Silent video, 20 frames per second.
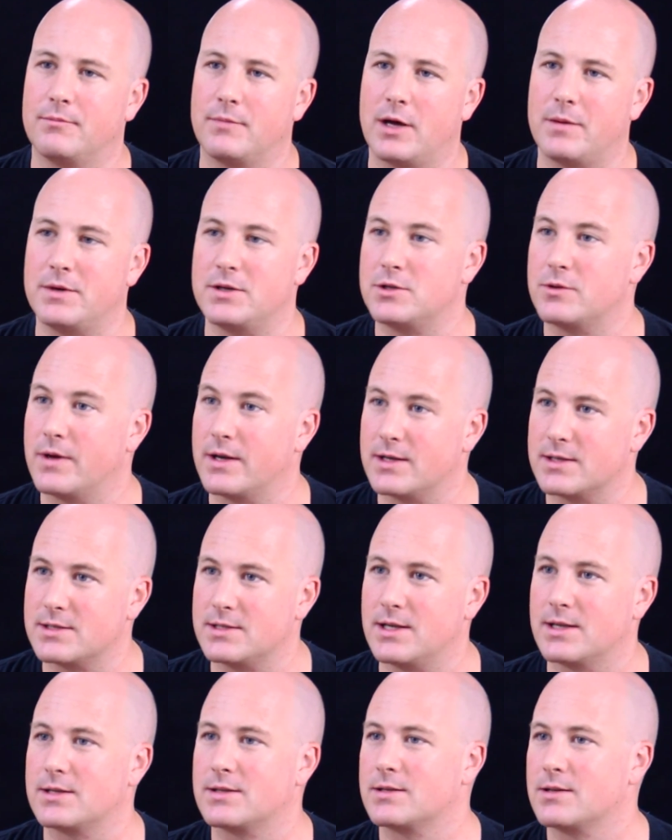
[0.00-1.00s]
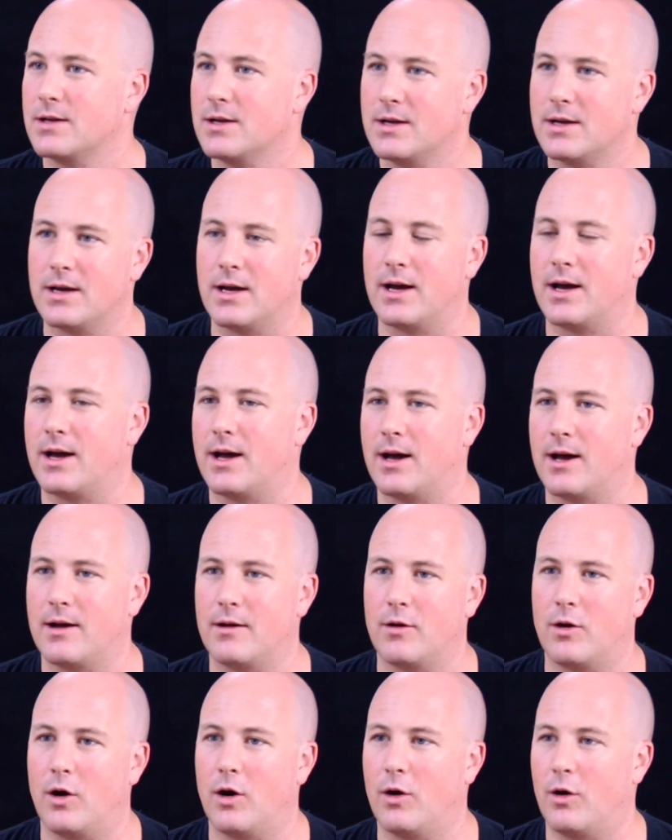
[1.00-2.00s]
maybe 2 out of 6
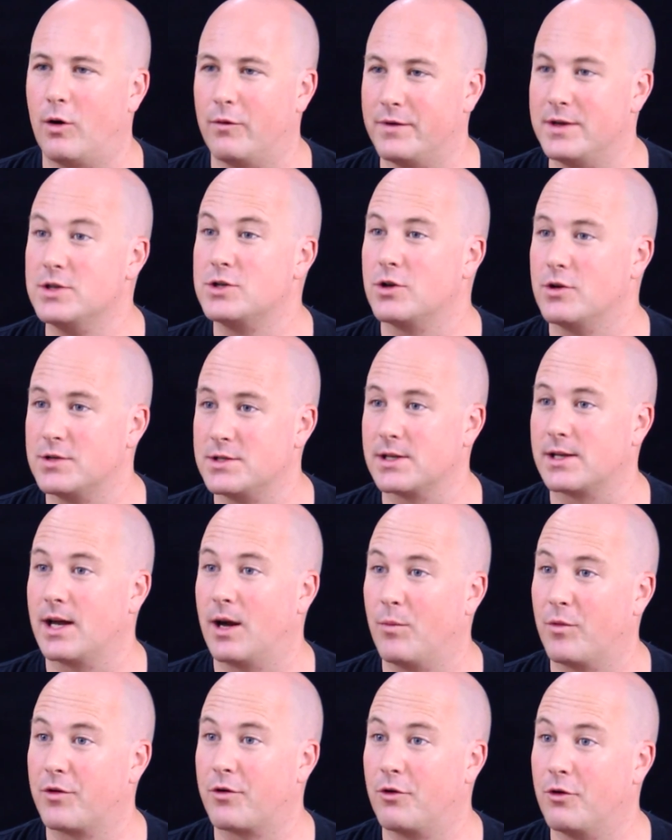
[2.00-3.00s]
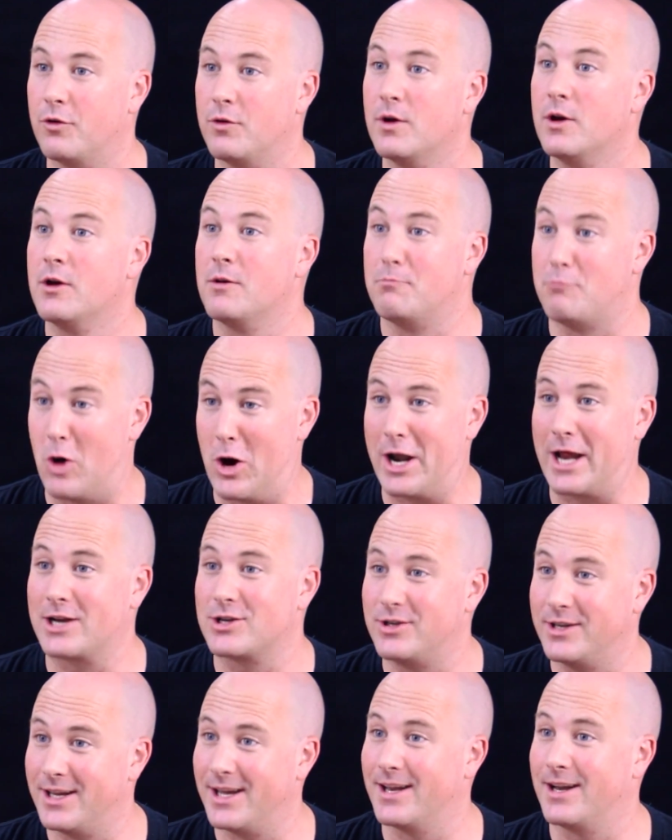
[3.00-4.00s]
of interns that come through might
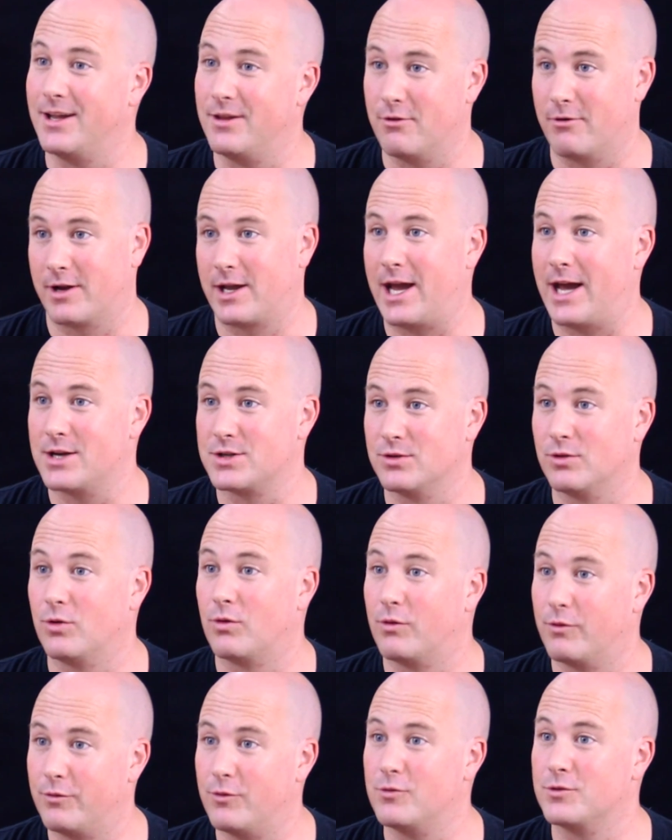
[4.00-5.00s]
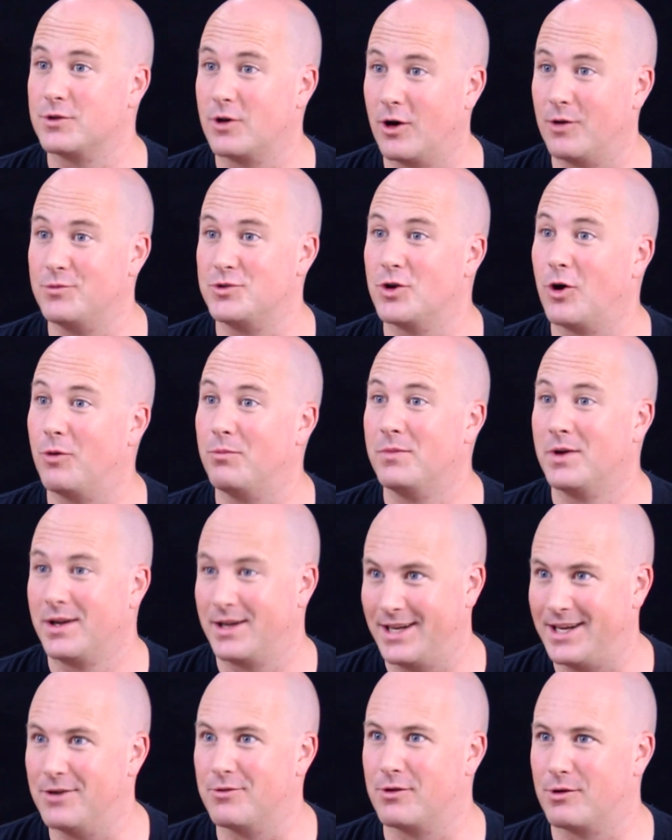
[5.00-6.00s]
actually get either a casual or a full-time job
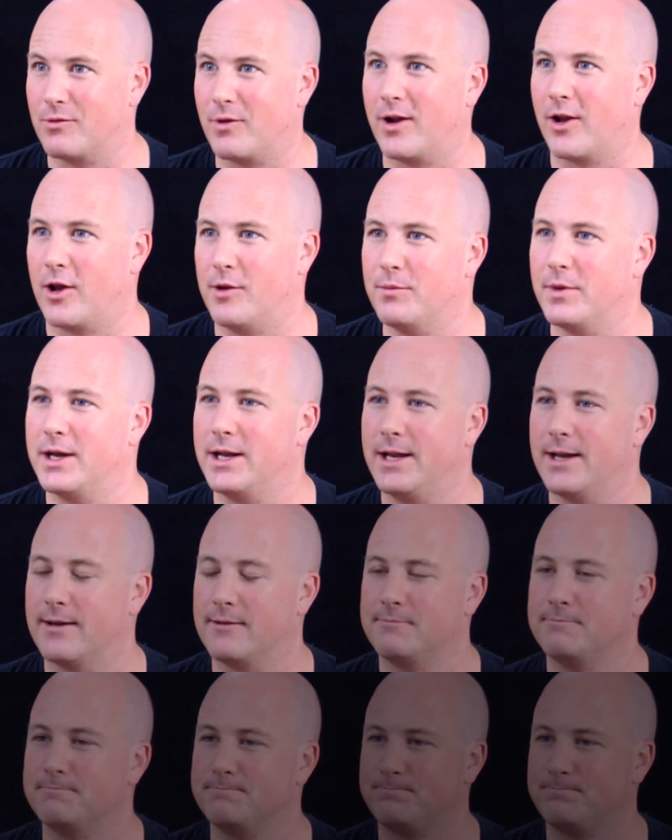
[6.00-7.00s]
here at Reload Media.